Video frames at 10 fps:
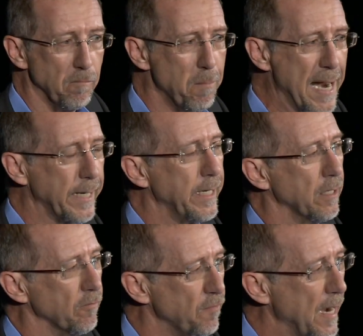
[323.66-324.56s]
of banking
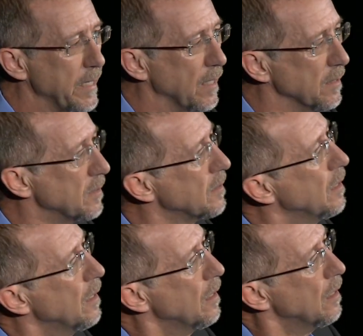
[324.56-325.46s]
and finance,
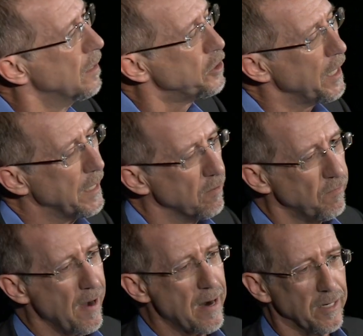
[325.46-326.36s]
Che
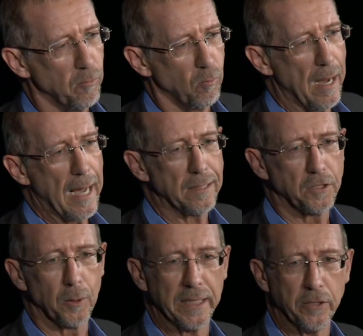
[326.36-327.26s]
Guevara
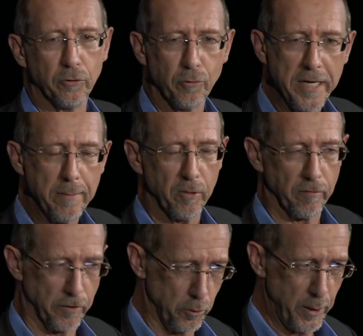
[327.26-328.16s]
actually dreamed
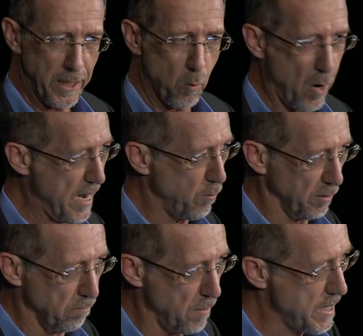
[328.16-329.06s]
of doing away
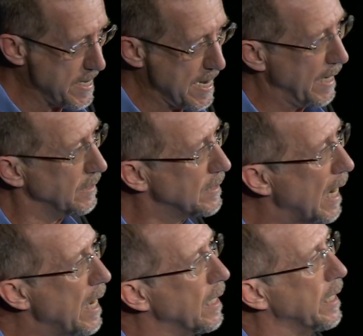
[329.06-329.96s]
with money
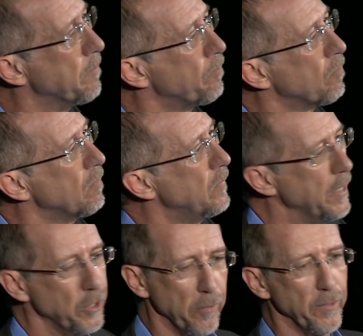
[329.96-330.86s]
entirely.
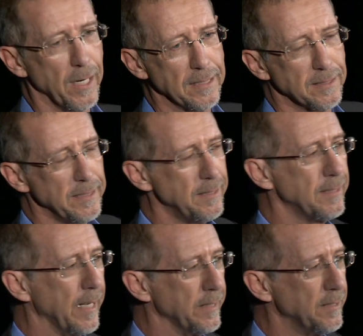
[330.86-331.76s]
Yet nonetheless, these
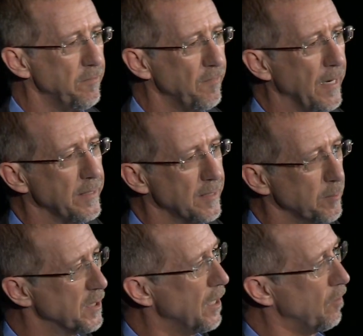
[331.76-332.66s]
days, he finds
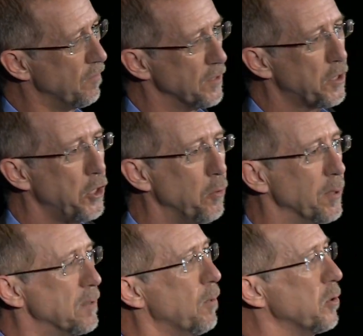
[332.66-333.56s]
himself as
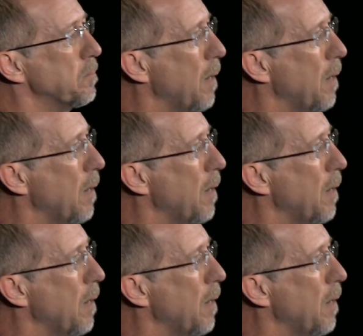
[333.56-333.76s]
Cuba's most